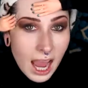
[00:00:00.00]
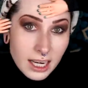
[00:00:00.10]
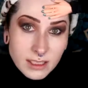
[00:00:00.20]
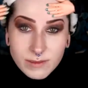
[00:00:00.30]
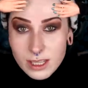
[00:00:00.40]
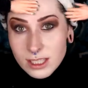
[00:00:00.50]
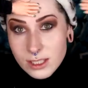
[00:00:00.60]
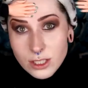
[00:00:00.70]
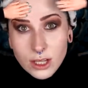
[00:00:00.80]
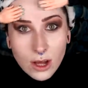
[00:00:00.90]
I just feel
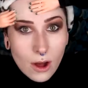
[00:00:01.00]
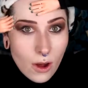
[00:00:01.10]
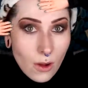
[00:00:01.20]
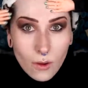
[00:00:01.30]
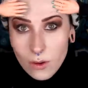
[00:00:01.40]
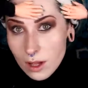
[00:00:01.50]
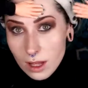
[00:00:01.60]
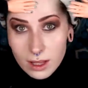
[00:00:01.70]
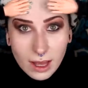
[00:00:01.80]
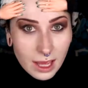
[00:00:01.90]

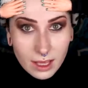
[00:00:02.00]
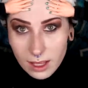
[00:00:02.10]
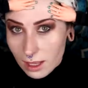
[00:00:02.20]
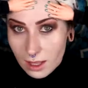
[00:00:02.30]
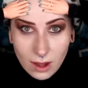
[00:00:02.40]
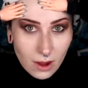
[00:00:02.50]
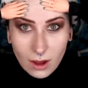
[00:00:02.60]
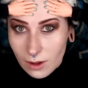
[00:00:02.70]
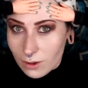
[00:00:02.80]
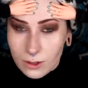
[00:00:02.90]
so like,
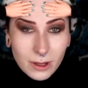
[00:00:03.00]
oh.